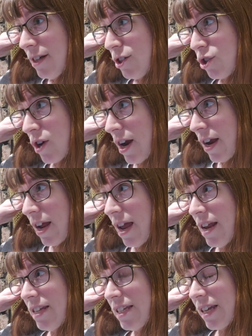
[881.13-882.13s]
It's great.
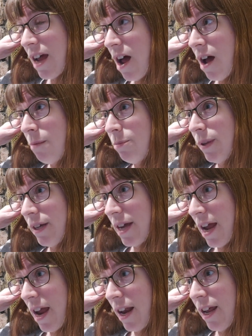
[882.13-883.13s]
And it's
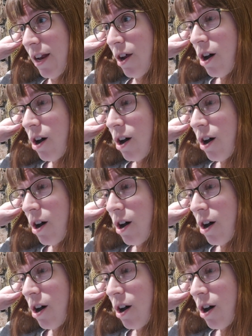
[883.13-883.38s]
complicated,